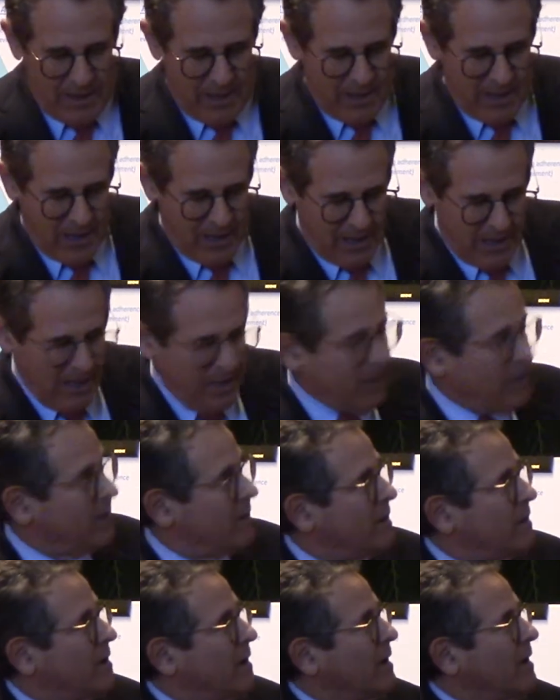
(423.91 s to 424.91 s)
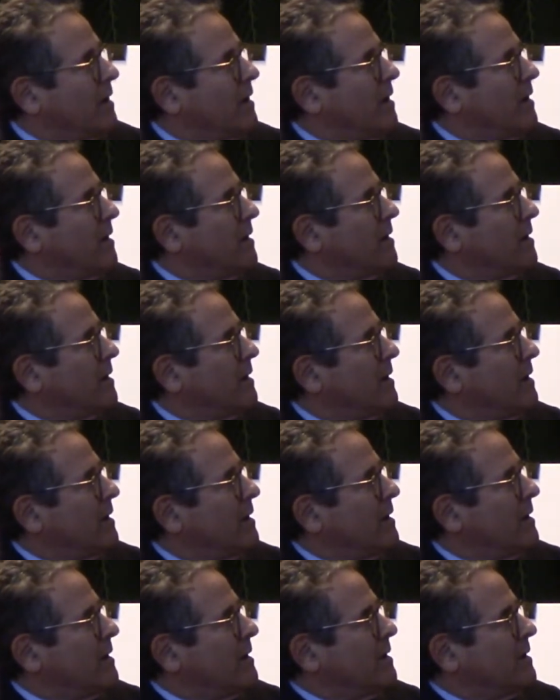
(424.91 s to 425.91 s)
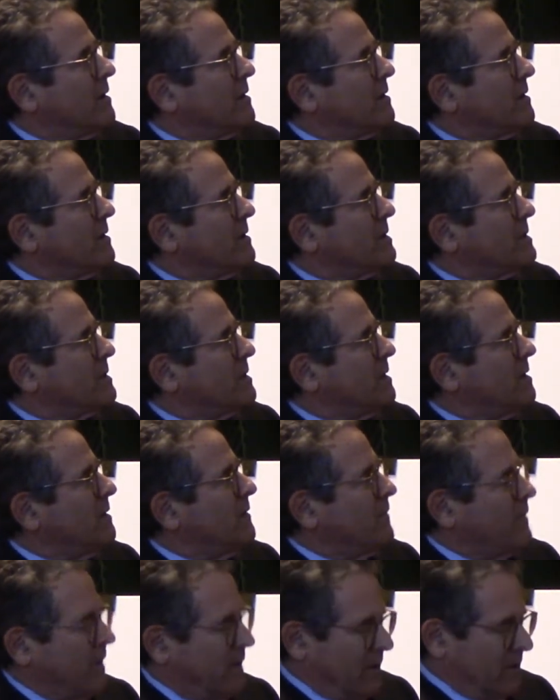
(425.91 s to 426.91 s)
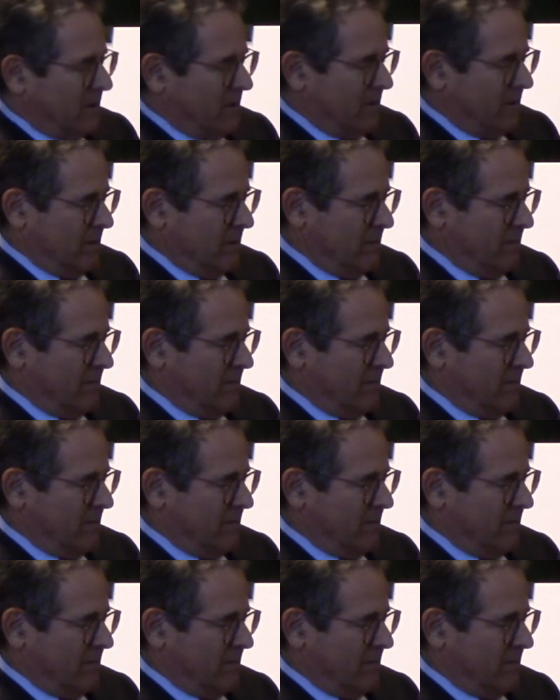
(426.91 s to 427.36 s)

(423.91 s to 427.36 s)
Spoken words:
And let's see if I can.